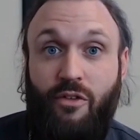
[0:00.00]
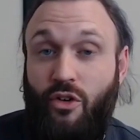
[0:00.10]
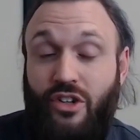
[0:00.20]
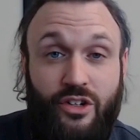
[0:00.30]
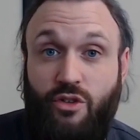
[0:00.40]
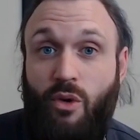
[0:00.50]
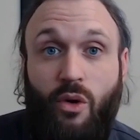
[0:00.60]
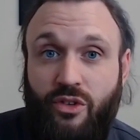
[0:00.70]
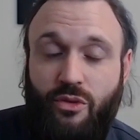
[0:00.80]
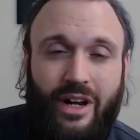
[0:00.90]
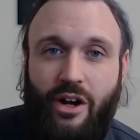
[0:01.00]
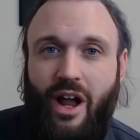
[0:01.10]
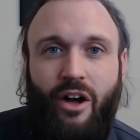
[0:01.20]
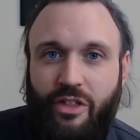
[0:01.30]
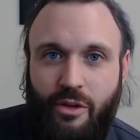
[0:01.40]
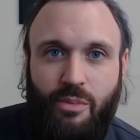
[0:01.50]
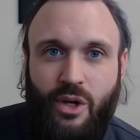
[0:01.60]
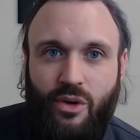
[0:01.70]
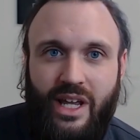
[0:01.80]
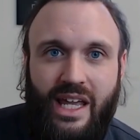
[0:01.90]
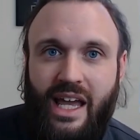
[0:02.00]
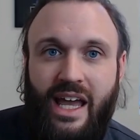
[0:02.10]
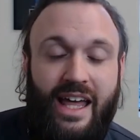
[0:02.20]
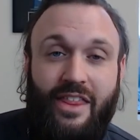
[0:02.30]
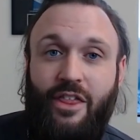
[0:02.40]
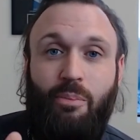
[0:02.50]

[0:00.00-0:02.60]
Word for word: versus grocery or health and beauty,